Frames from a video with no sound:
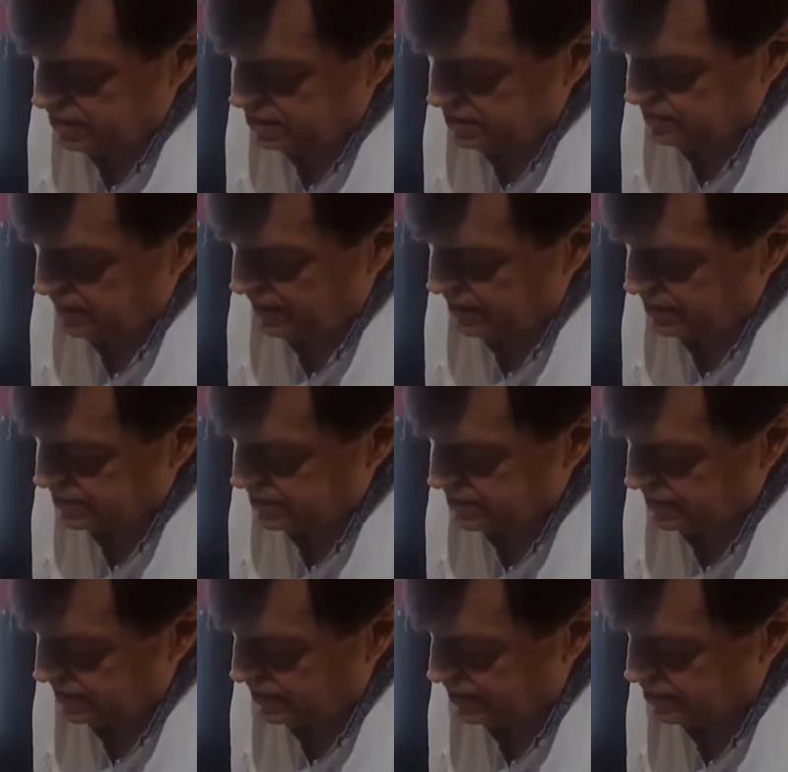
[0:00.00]
disperse
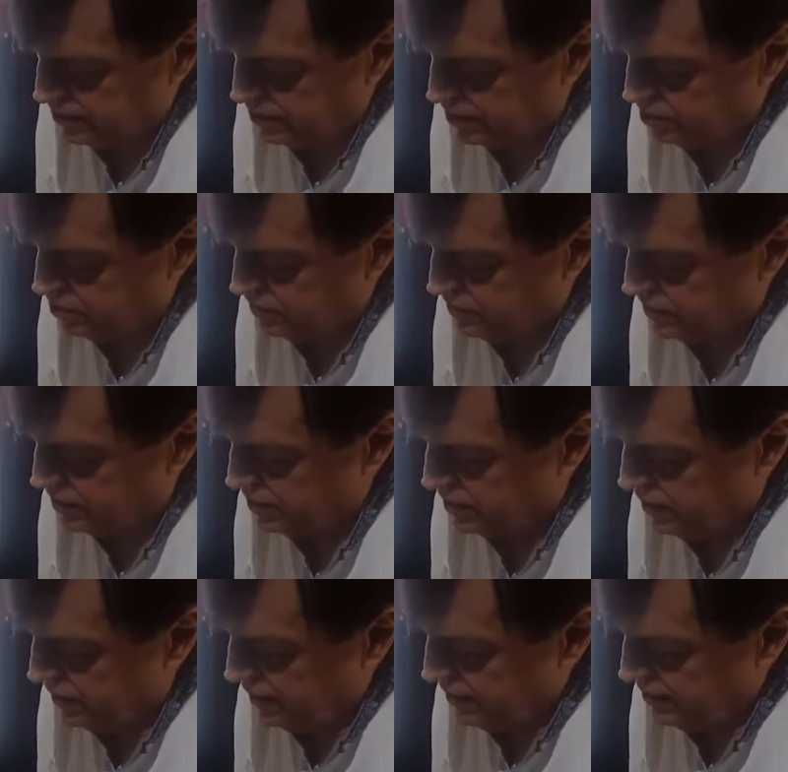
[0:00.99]
and get rid of
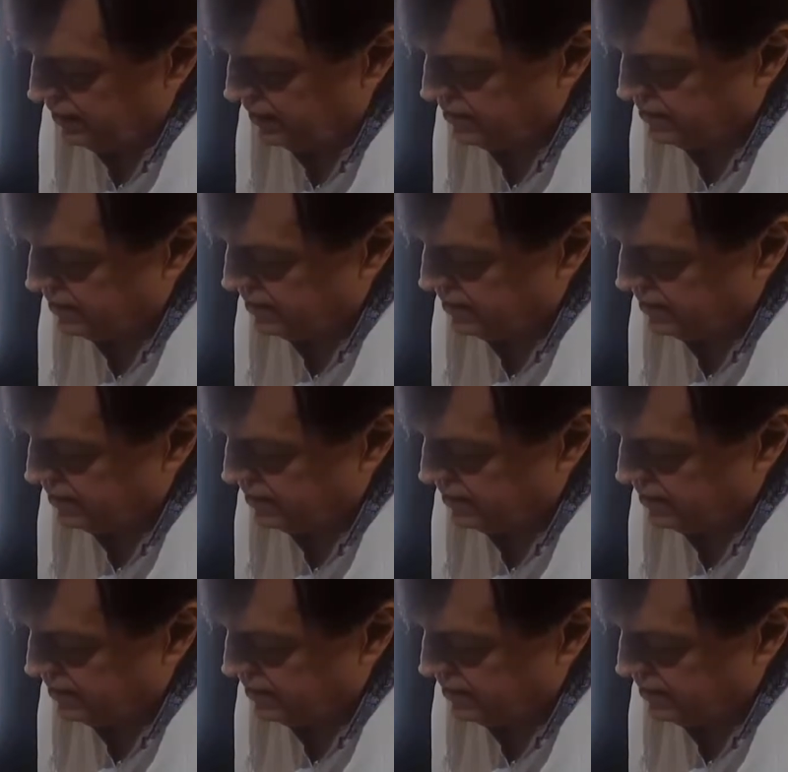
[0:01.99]
the dead